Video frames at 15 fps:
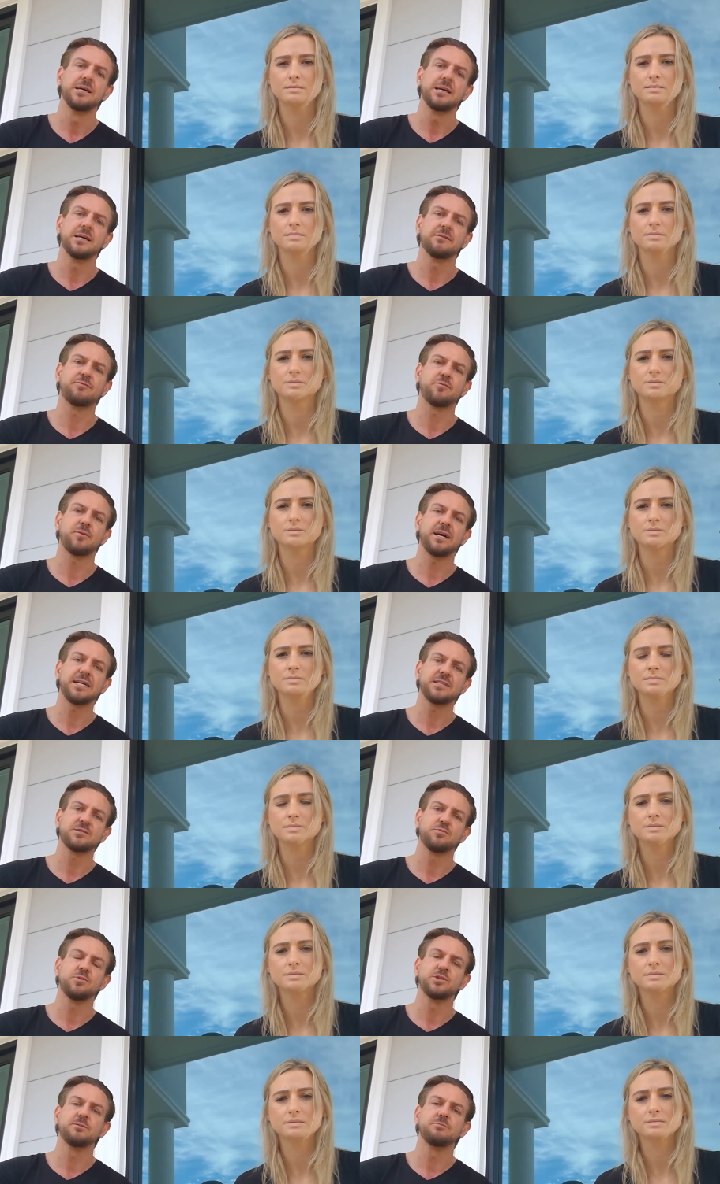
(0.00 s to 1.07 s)
Speaker 1: if rates
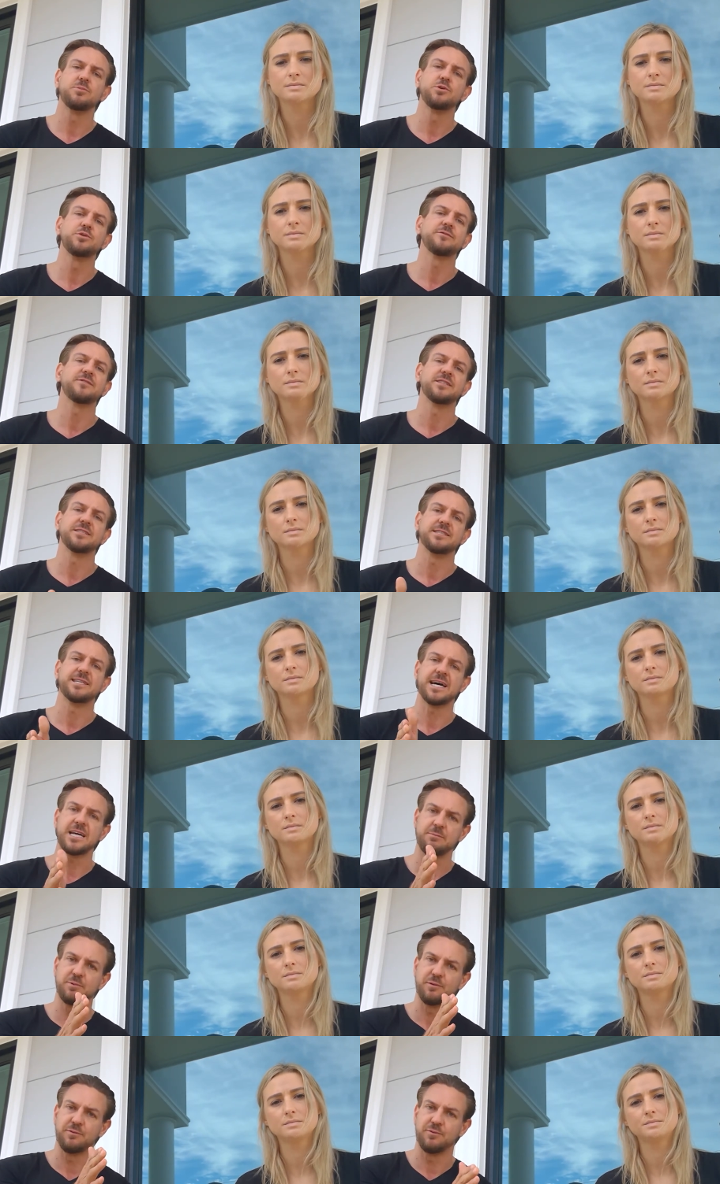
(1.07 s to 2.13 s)
were to move the day
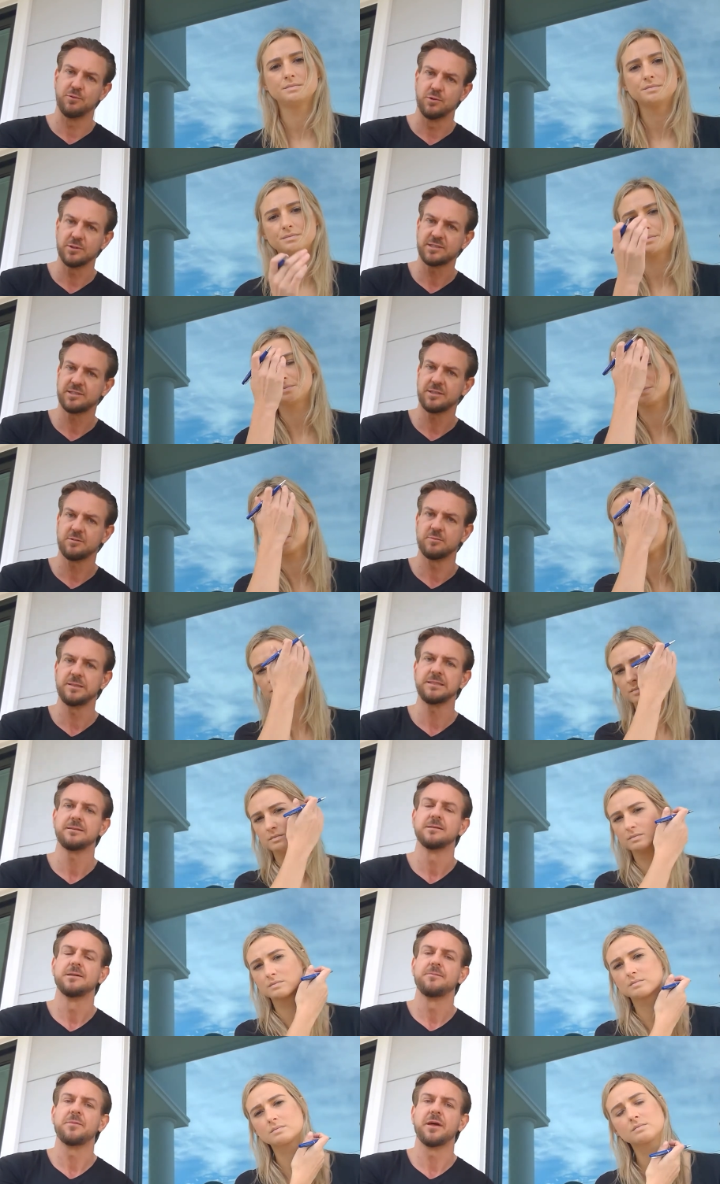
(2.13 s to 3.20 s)
before settlement
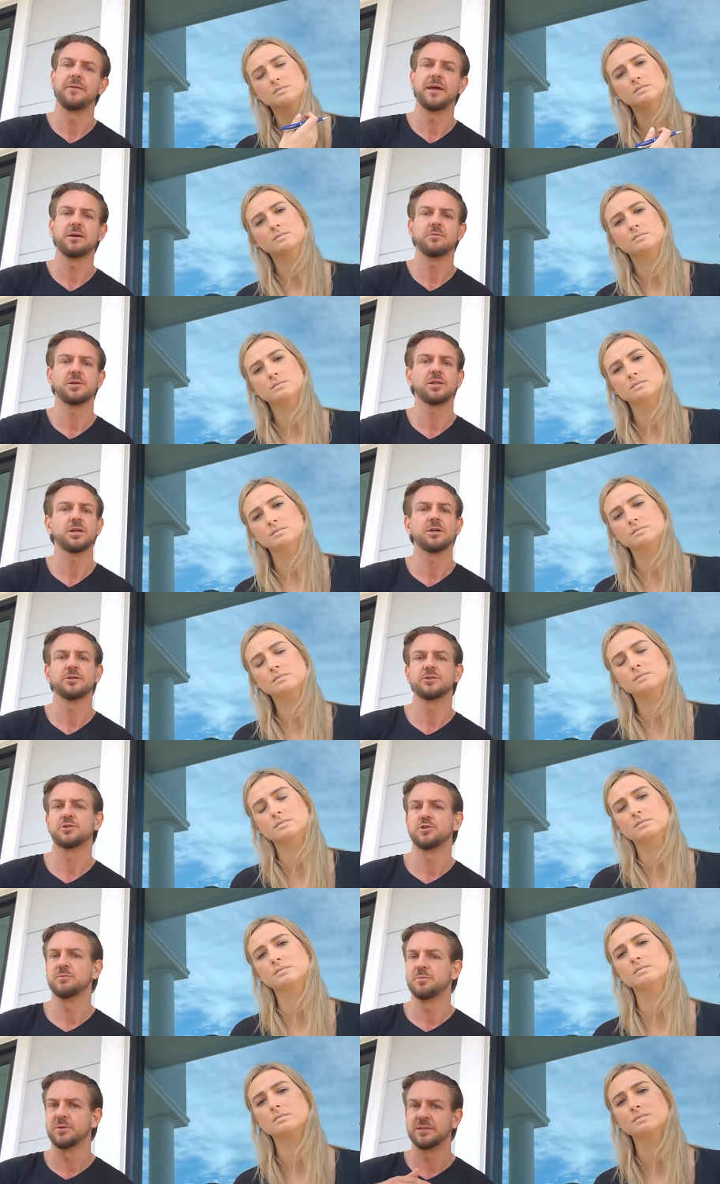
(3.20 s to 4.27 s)
and they were to go to
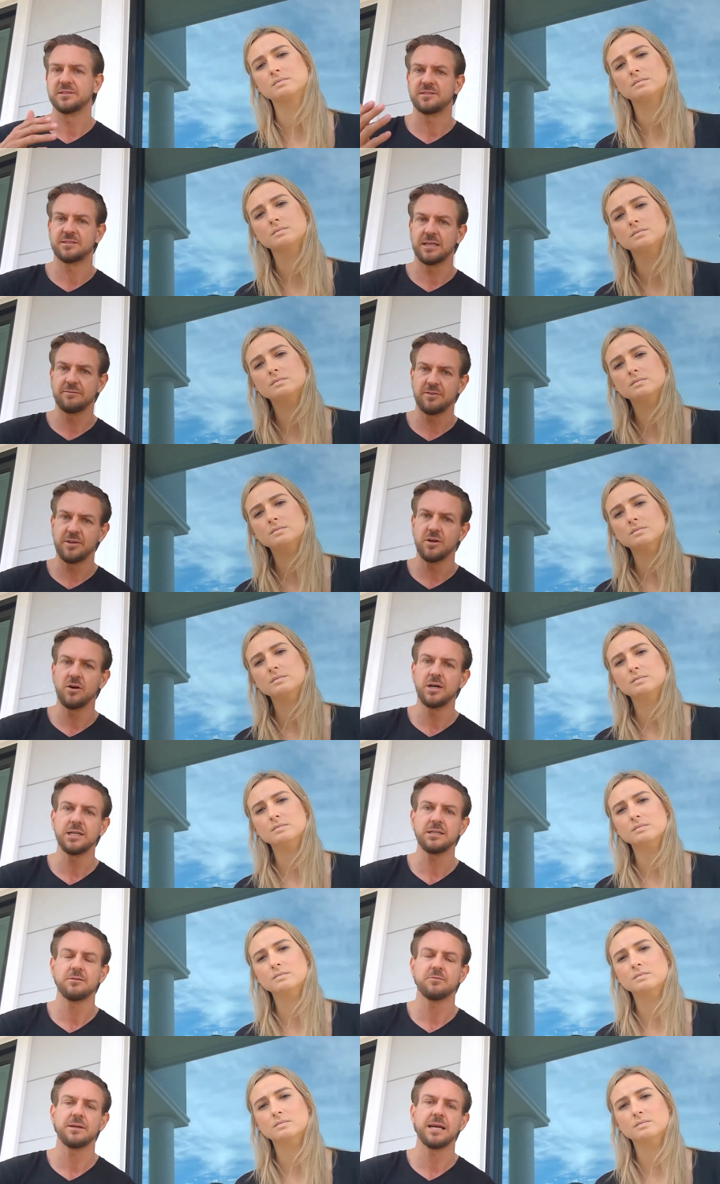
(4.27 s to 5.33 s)
two point seven
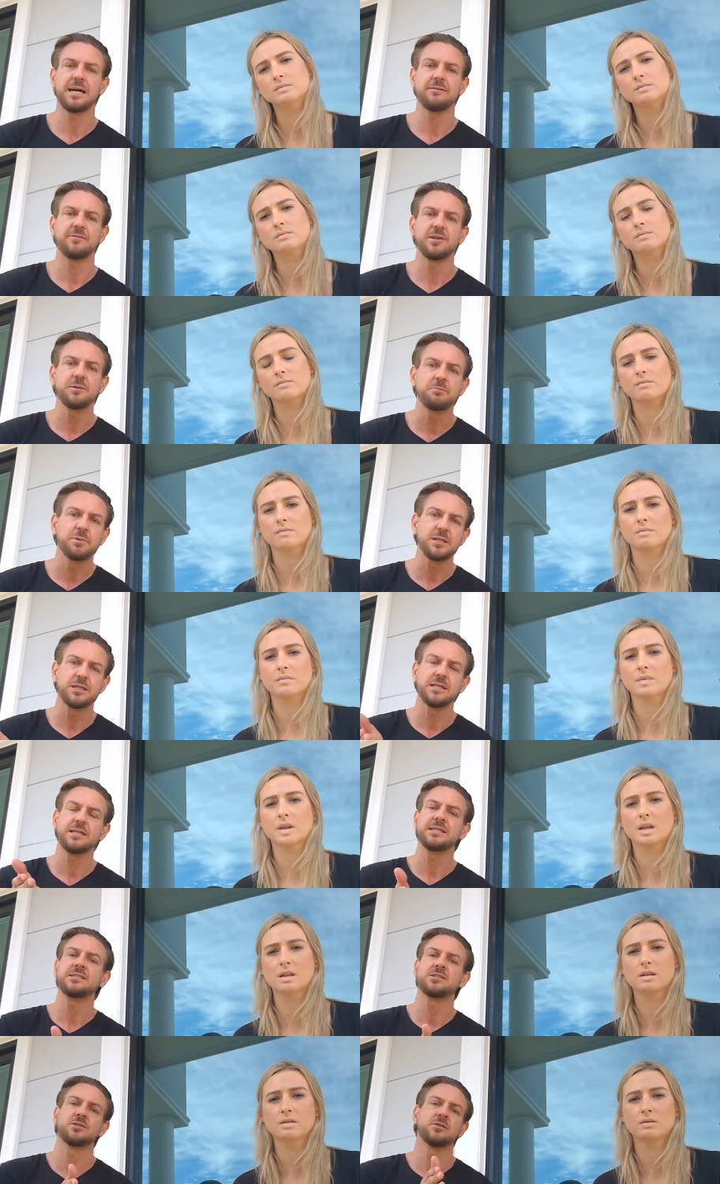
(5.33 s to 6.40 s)
nine, we have an
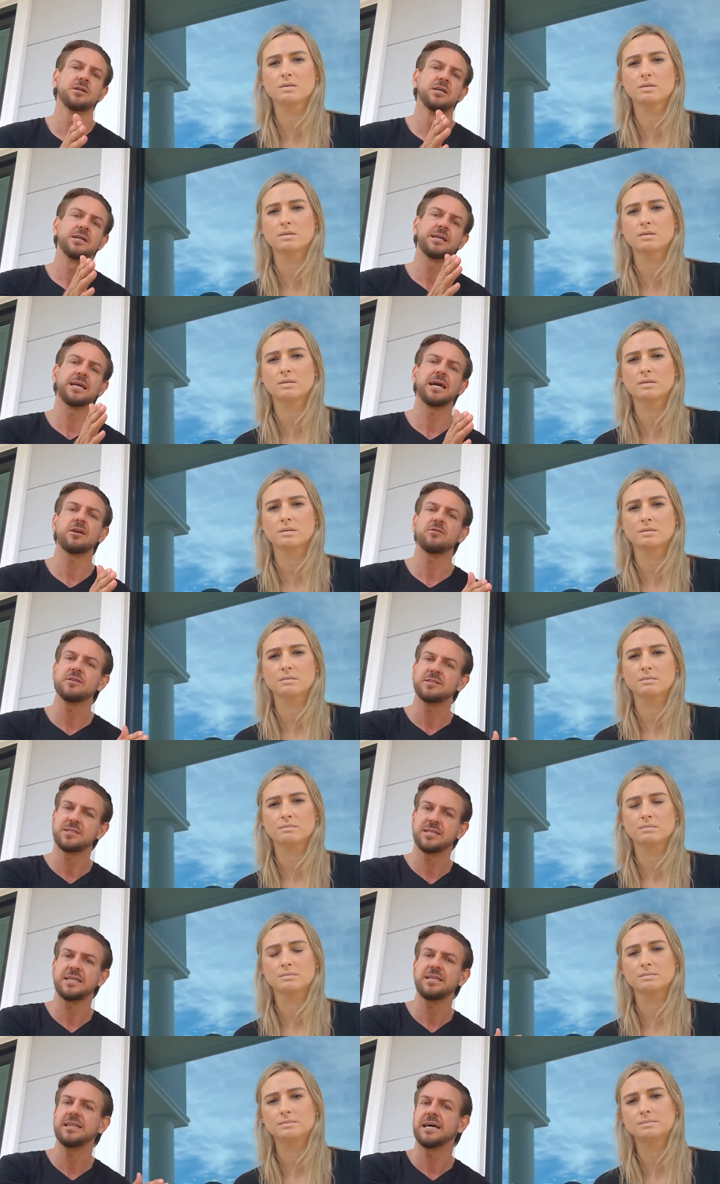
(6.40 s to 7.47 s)
ability to
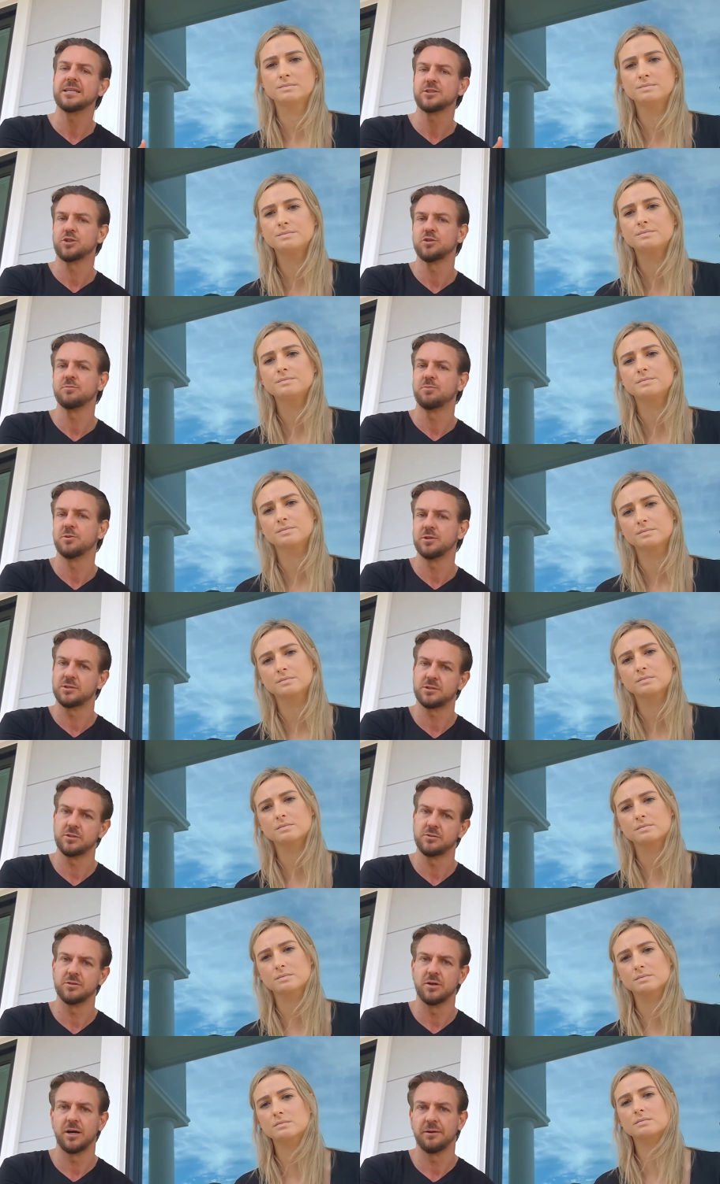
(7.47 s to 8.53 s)
guarantee that two point
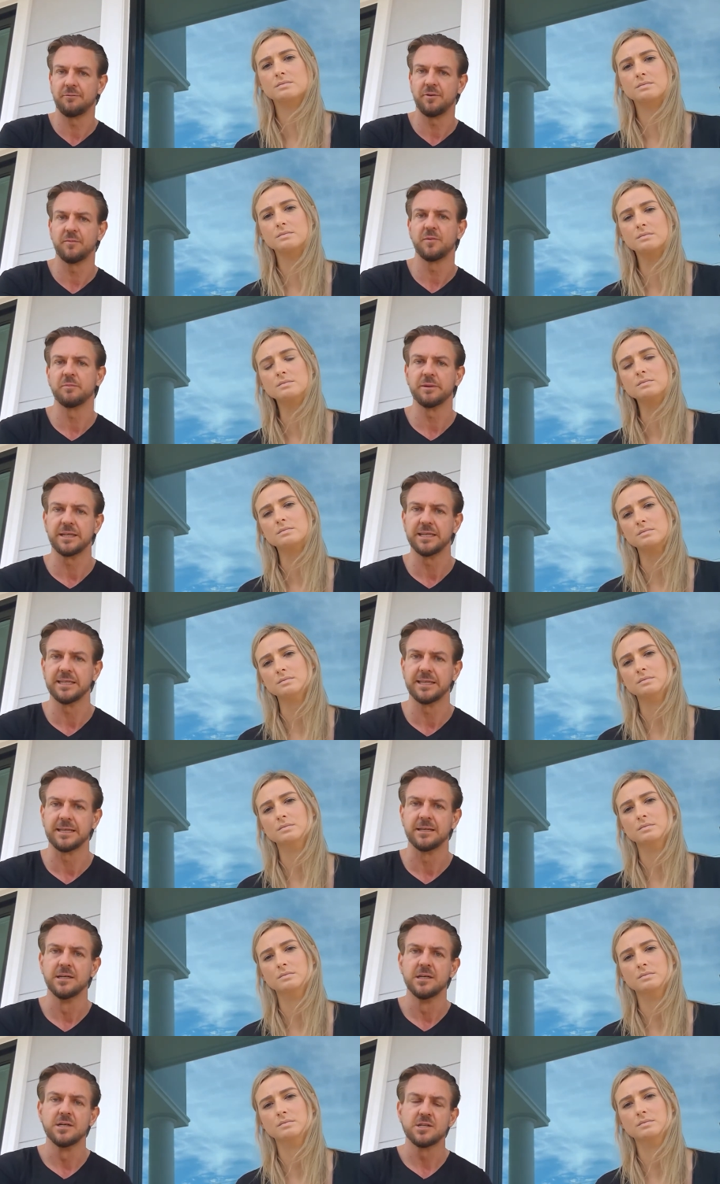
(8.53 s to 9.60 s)
two nine from the beginning.
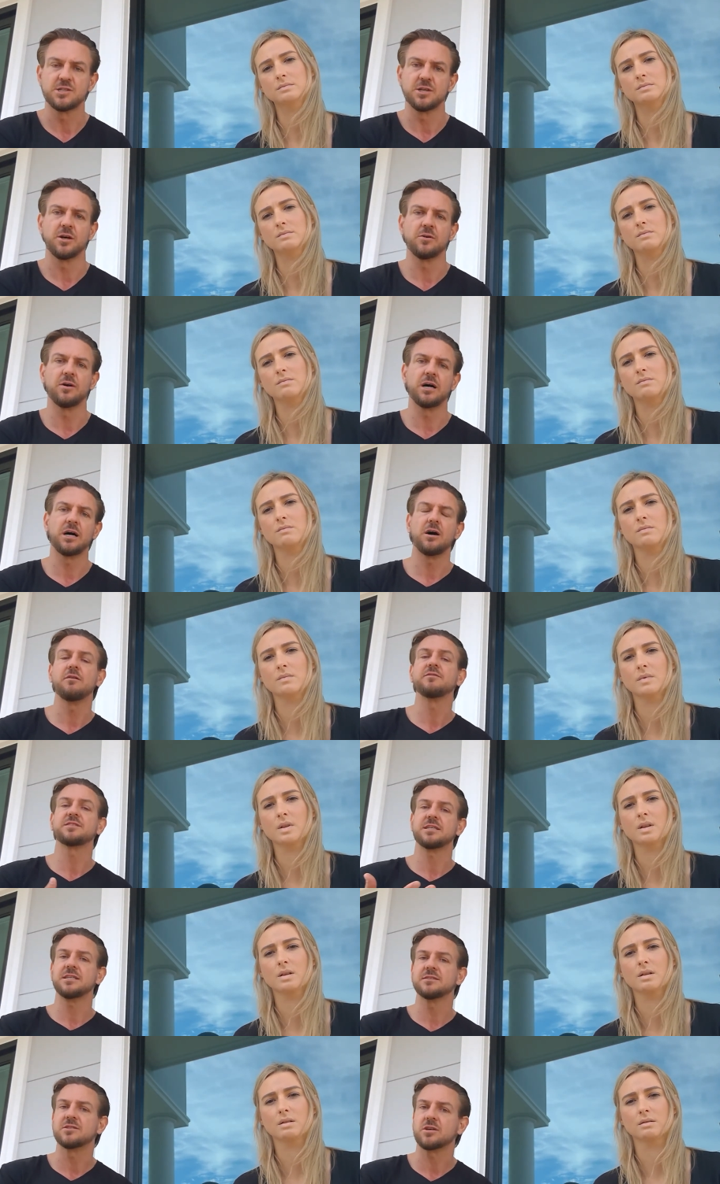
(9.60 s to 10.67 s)
So uh,
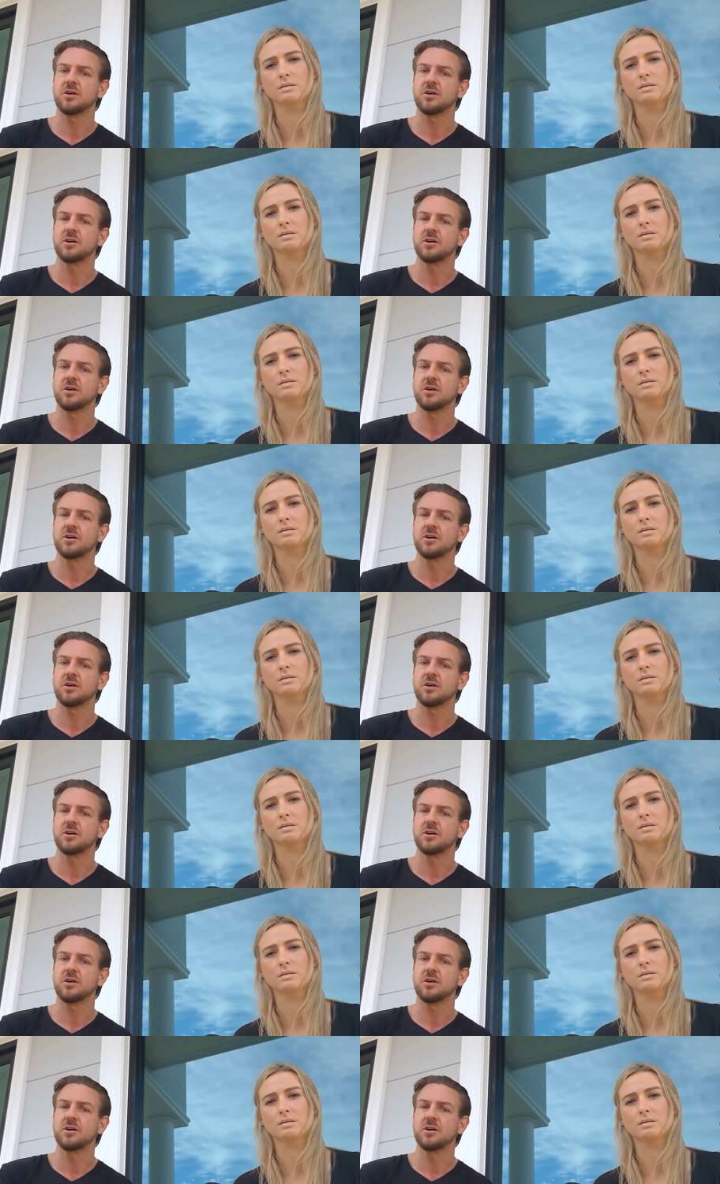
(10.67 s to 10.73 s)
obviously there's a